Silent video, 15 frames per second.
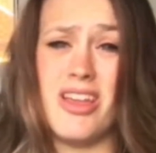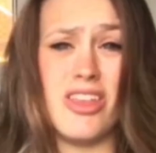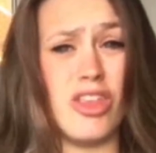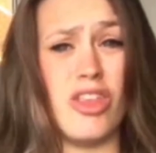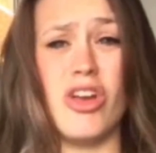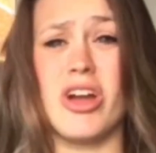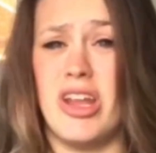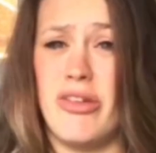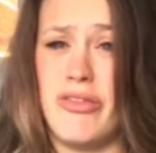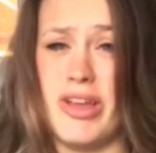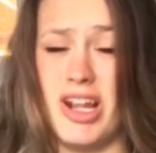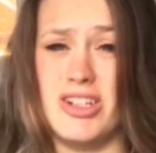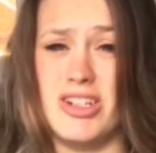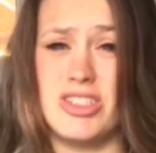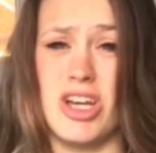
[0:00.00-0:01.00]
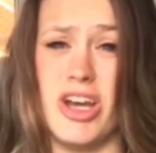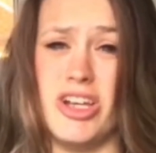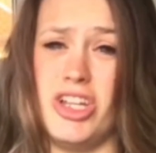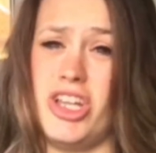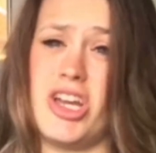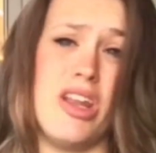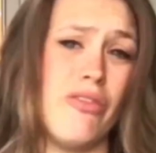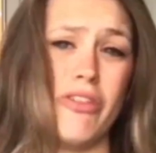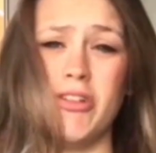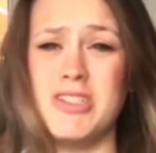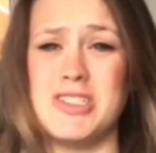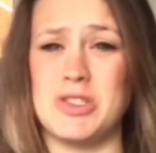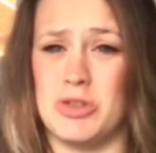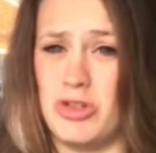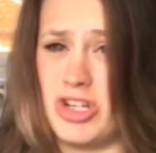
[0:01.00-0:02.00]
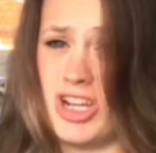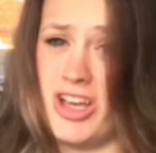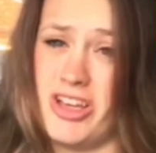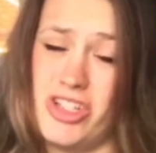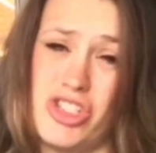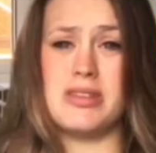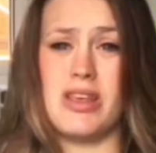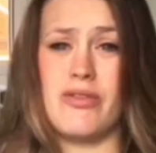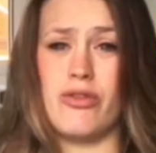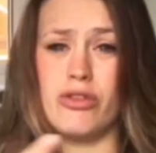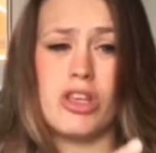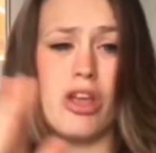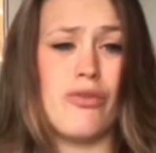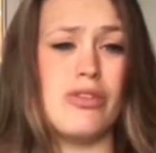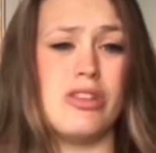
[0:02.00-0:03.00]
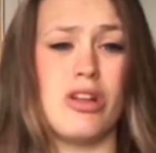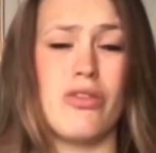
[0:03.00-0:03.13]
you're going to feel untidy, you're going to feel disorganised. If your sofas look